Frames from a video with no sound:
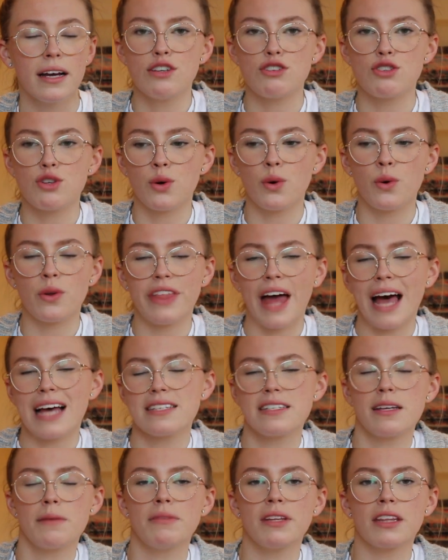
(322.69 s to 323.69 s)
So
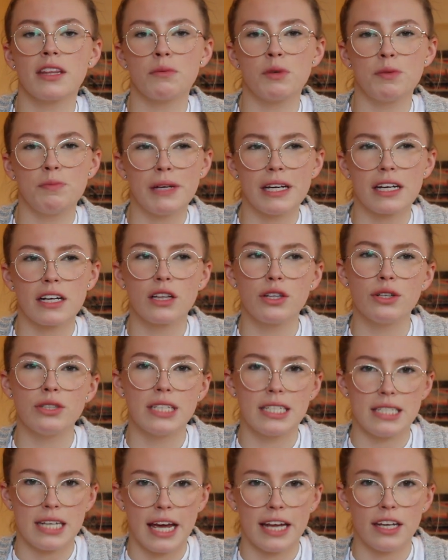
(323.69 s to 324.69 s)
that's something that would be
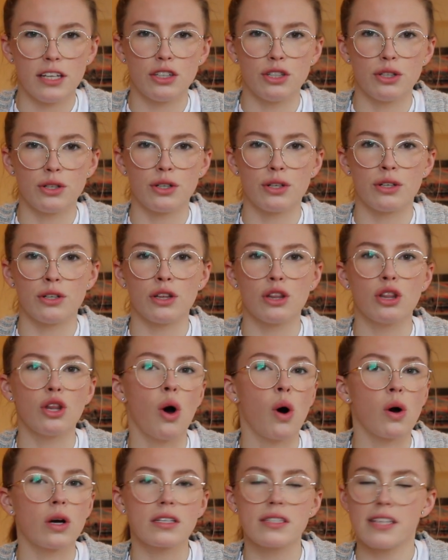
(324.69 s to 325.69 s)
included in your
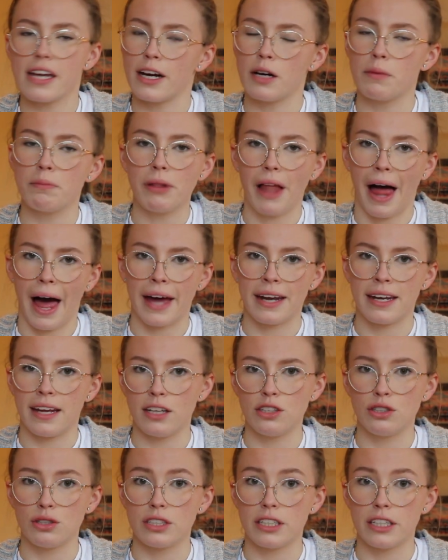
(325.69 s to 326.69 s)
long-term plan
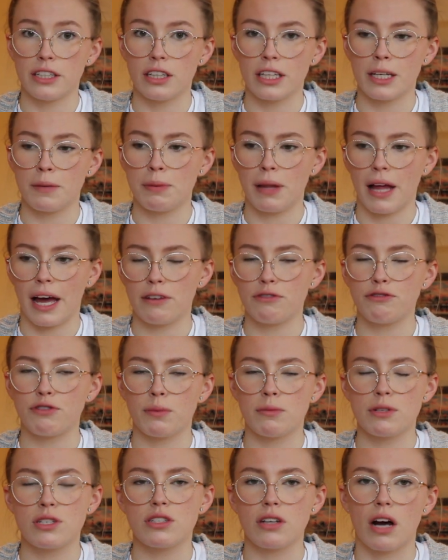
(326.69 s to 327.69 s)
and your yearly plan
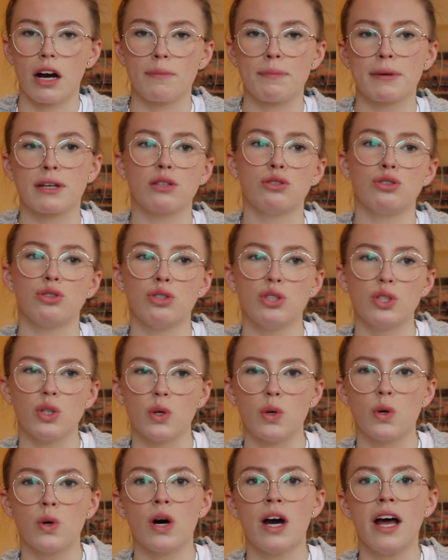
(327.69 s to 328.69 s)
from the start, because you
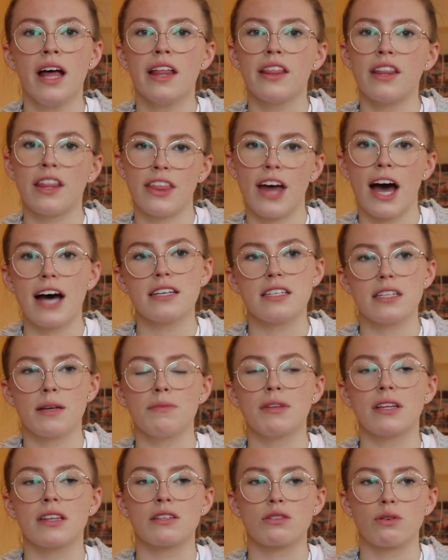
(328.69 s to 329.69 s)
know that that's
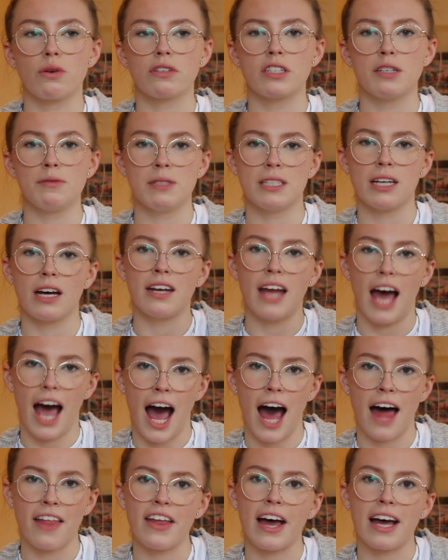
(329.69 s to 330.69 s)
something that's going to be done
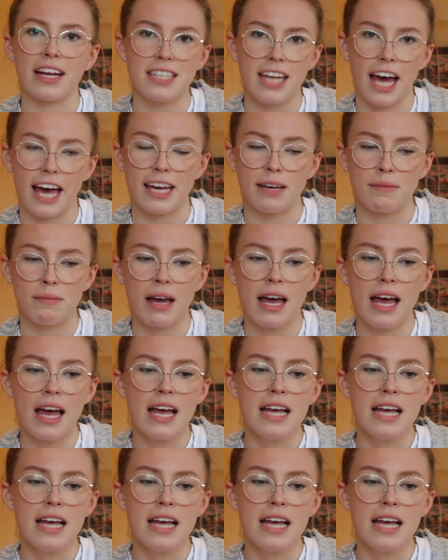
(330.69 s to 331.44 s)
at that time.